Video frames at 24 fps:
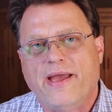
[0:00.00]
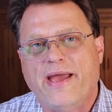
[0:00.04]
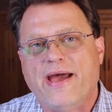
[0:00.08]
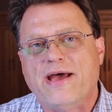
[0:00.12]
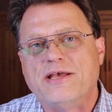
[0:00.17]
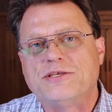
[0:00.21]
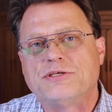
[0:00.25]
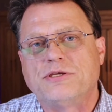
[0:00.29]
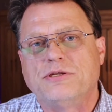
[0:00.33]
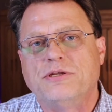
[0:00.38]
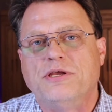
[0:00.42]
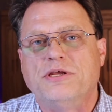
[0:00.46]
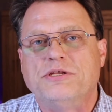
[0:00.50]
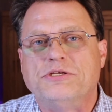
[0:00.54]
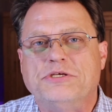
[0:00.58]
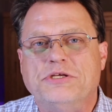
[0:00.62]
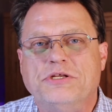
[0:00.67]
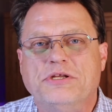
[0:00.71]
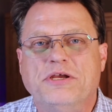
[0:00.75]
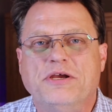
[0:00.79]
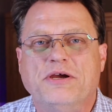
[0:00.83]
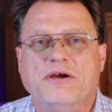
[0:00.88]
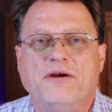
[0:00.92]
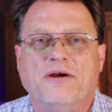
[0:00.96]
As an
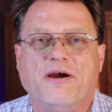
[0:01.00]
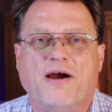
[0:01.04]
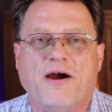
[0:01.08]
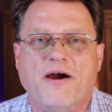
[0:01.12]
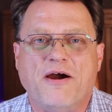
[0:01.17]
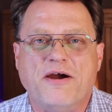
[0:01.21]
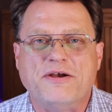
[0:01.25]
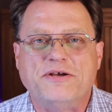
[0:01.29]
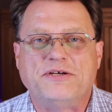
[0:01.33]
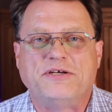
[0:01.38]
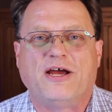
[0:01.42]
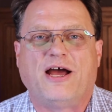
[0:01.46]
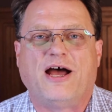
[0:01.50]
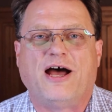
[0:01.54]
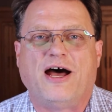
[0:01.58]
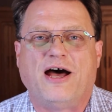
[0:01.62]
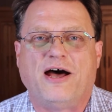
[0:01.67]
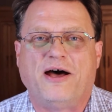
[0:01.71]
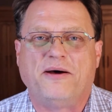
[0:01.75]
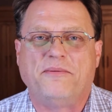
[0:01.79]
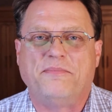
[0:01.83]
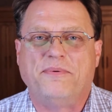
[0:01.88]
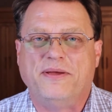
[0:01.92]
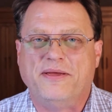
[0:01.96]
engineer, our
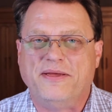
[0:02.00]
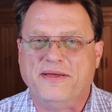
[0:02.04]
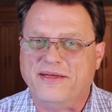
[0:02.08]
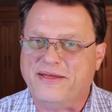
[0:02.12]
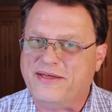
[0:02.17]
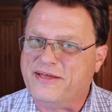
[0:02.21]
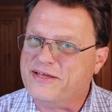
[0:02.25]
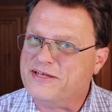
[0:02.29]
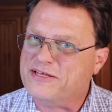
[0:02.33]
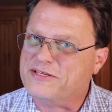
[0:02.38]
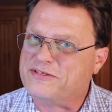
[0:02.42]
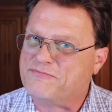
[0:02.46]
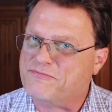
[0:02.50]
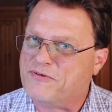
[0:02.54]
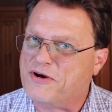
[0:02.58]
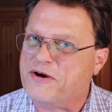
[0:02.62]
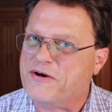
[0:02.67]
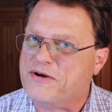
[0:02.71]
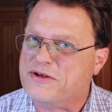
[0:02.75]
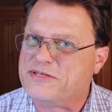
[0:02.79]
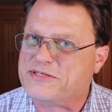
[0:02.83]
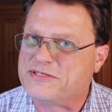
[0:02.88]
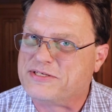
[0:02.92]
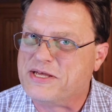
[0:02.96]
job is
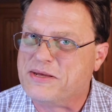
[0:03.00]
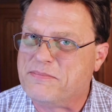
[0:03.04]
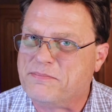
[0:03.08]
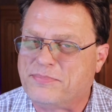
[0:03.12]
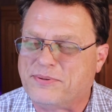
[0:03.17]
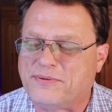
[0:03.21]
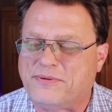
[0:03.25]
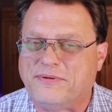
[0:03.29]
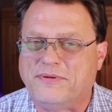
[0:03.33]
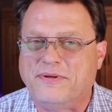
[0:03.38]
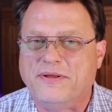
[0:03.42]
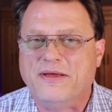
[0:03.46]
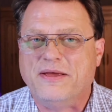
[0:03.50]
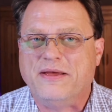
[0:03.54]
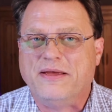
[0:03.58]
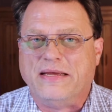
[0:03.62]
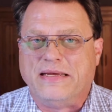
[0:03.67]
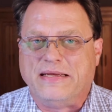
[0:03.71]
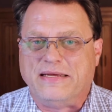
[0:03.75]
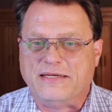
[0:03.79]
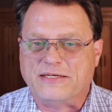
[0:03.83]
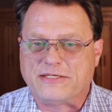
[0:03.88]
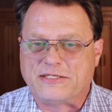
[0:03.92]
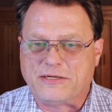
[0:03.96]
very simple,
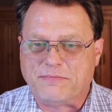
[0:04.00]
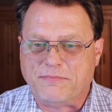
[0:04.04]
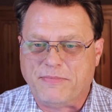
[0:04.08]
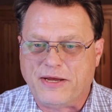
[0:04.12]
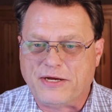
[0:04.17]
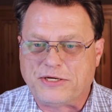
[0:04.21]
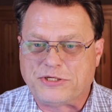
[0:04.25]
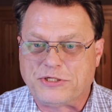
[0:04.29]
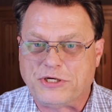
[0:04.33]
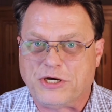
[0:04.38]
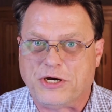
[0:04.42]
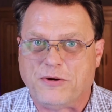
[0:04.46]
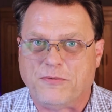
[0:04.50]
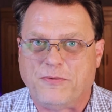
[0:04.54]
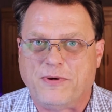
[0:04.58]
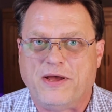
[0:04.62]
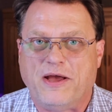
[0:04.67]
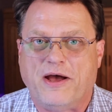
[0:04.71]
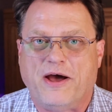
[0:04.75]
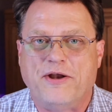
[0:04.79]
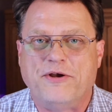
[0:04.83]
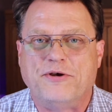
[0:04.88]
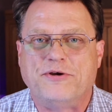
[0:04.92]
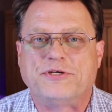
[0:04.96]
is to make sure
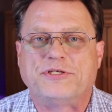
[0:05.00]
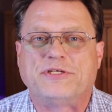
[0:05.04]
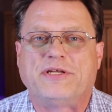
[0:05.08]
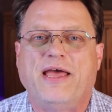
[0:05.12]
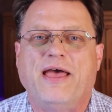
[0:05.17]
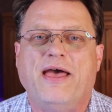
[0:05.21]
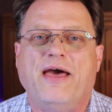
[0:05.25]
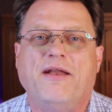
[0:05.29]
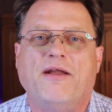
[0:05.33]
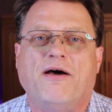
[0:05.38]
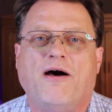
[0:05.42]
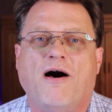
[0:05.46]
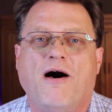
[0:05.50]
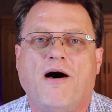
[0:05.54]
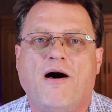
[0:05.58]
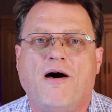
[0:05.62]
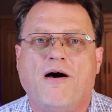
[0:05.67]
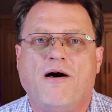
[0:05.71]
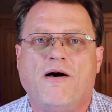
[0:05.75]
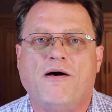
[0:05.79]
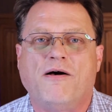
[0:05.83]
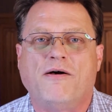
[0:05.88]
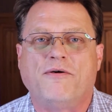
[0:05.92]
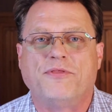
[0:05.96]
we understand
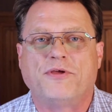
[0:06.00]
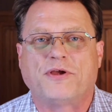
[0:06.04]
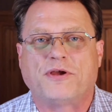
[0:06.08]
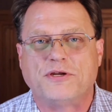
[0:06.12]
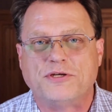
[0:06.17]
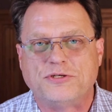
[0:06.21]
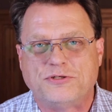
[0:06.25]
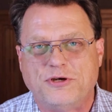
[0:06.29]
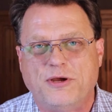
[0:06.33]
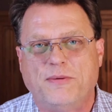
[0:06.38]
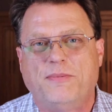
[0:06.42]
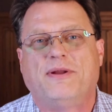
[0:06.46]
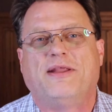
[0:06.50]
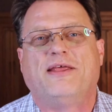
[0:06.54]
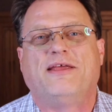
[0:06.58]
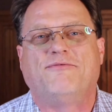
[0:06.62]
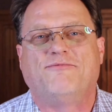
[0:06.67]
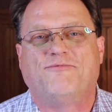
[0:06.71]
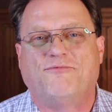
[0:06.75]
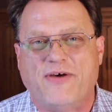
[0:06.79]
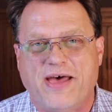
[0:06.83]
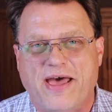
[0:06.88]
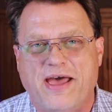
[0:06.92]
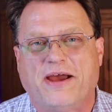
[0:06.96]
all the
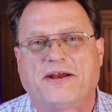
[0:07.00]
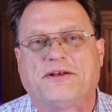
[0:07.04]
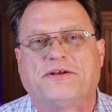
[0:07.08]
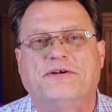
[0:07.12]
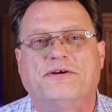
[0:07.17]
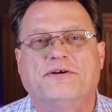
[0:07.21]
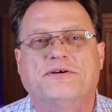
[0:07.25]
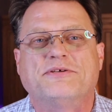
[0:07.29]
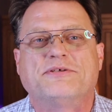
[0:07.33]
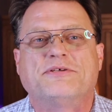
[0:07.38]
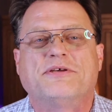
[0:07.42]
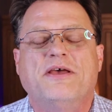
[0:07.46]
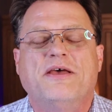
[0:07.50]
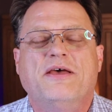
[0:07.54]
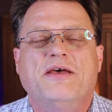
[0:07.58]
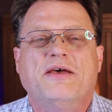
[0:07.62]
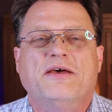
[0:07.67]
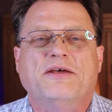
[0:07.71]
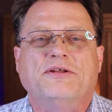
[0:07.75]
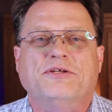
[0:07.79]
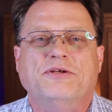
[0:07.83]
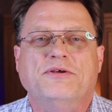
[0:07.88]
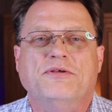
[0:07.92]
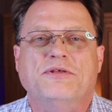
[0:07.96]
contributing factors
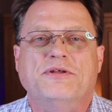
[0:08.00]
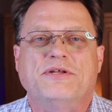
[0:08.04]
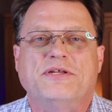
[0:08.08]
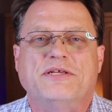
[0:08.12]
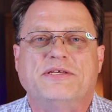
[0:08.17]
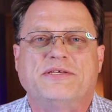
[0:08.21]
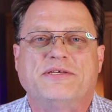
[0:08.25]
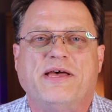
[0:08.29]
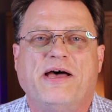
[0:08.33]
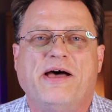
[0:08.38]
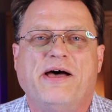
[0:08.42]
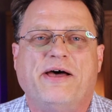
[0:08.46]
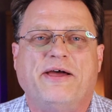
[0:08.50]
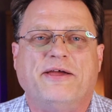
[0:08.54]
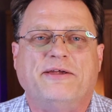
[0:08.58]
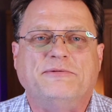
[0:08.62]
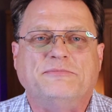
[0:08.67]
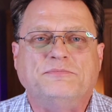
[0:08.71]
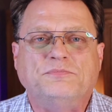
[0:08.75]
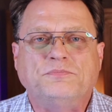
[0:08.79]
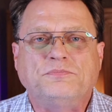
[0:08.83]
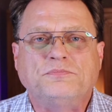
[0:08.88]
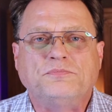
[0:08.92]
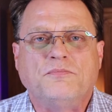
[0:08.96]
to the
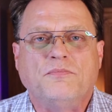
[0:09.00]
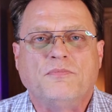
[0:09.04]
design.